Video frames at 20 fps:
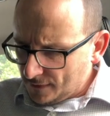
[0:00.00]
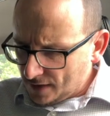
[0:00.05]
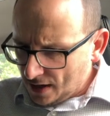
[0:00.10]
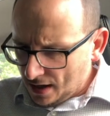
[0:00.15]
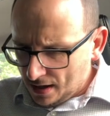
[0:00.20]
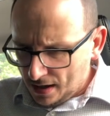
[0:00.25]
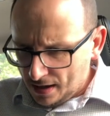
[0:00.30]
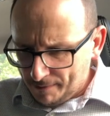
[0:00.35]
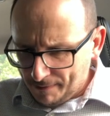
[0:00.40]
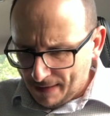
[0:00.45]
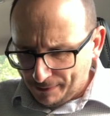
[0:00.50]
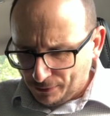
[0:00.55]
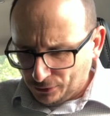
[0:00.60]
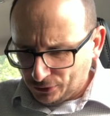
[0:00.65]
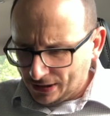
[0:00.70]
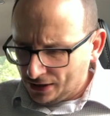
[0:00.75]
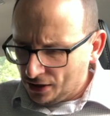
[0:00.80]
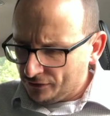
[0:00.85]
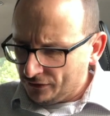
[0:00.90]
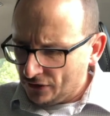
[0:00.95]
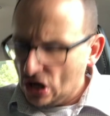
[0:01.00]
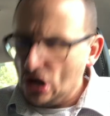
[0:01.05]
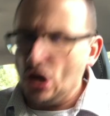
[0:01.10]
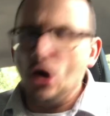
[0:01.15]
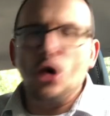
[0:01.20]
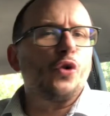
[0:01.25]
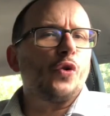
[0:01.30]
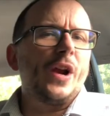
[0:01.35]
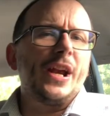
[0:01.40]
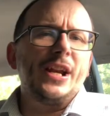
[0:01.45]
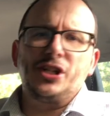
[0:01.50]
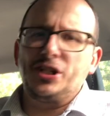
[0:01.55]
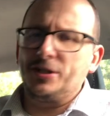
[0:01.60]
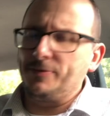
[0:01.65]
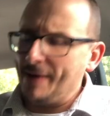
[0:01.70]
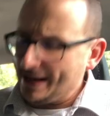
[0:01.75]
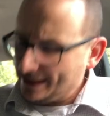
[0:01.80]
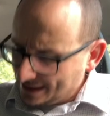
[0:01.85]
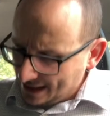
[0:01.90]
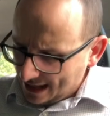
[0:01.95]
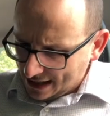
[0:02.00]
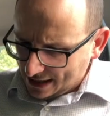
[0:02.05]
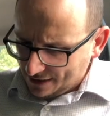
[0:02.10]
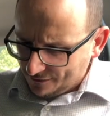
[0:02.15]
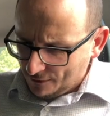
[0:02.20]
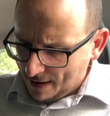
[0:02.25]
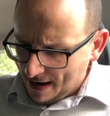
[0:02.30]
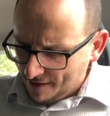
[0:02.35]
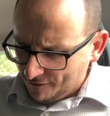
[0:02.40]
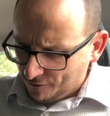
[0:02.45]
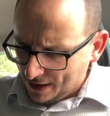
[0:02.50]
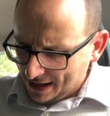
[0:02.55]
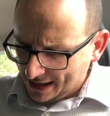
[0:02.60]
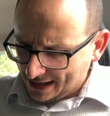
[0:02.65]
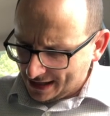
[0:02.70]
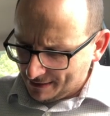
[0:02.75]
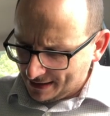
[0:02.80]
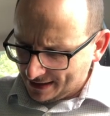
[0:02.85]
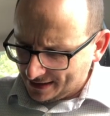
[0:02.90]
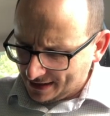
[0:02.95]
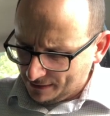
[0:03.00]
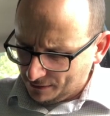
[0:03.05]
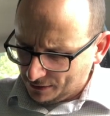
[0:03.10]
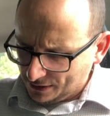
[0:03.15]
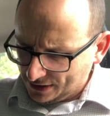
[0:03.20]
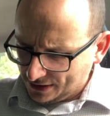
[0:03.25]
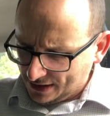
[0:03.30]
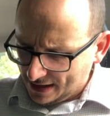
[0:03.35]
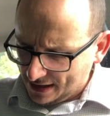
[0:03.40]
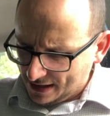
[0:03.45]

Blackpool did go for a long-range spectacular from halfway. Kaminski was